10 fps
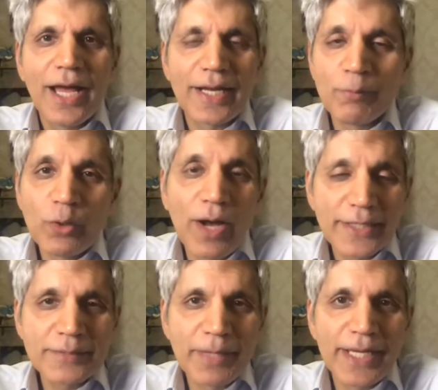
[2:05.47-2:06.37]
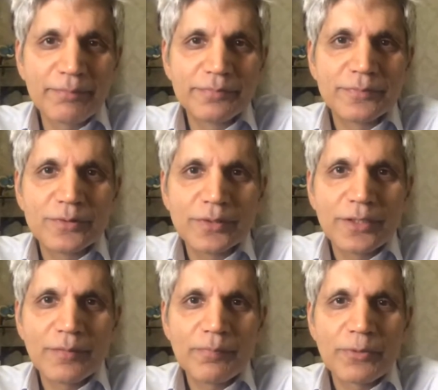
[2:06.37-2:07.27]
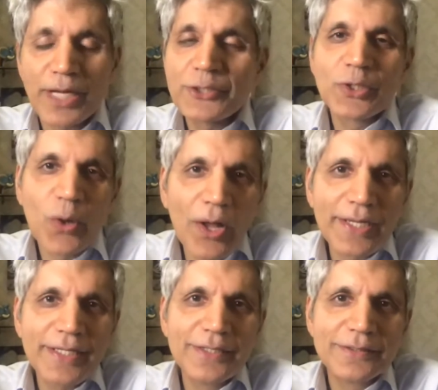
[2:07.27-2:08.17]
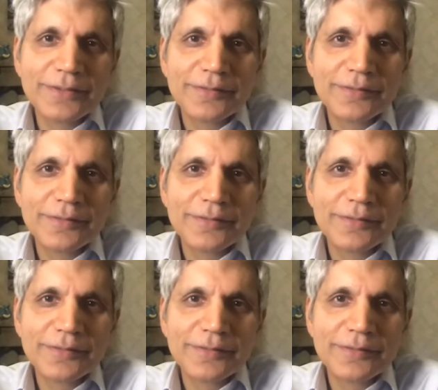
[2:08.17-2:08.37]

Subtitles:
And I'm going to ask my production colleague,